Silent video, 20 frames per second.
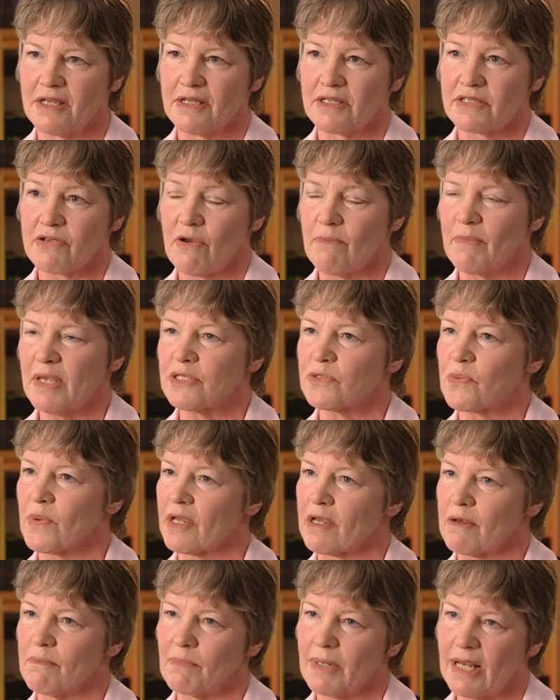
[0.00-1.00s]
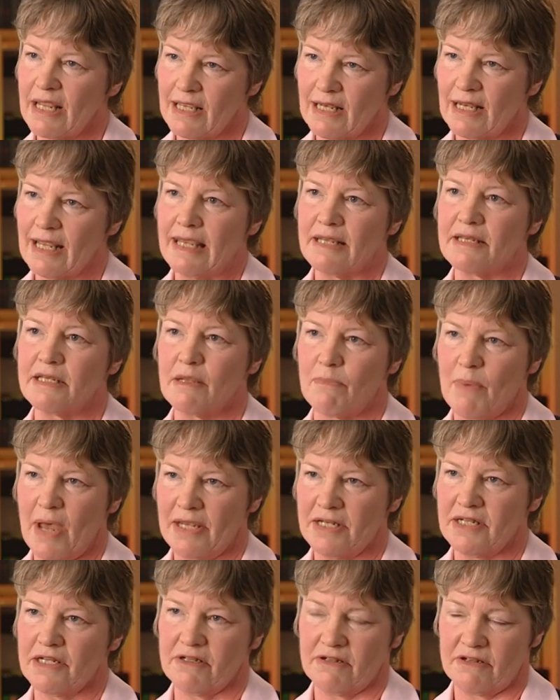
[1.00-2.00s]
So it means we're completely
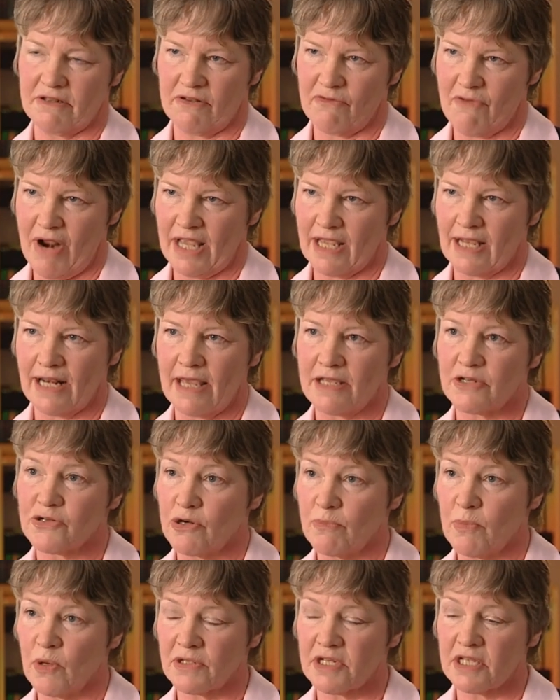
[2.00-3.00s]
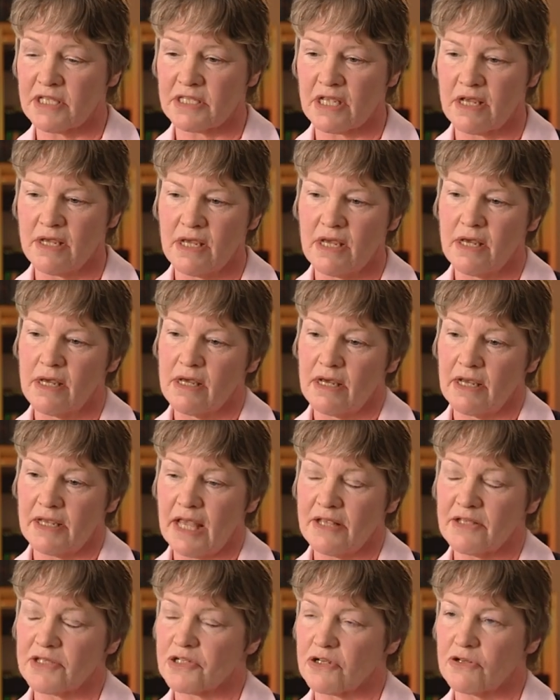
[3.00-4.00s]
independent of the regulatory bodies,
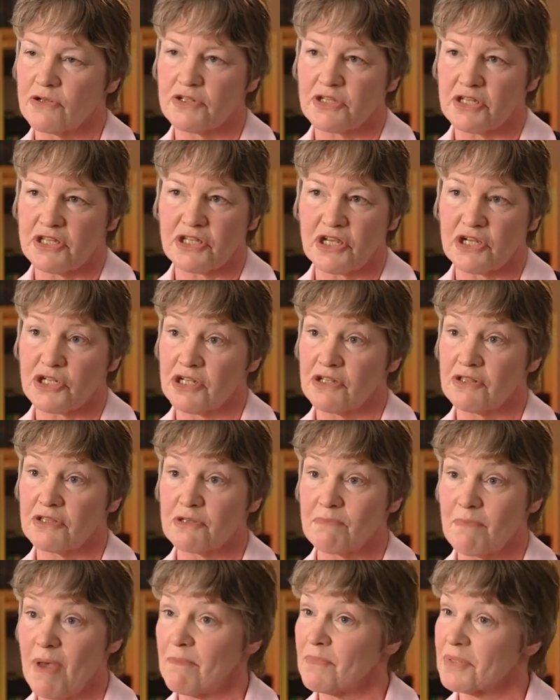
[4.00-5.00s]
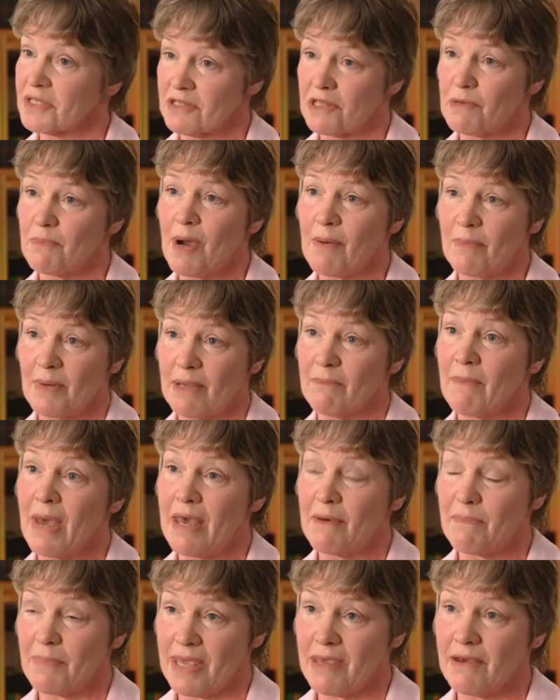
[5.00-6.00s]
against whose decisions members of the public may
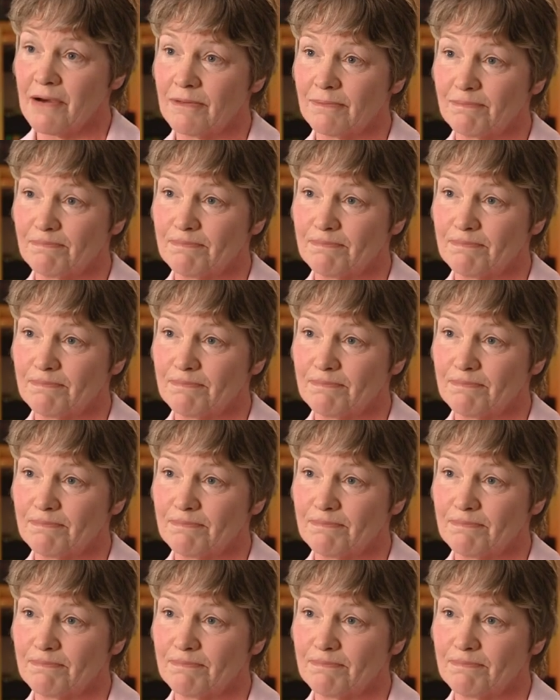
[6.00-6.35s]
appeal.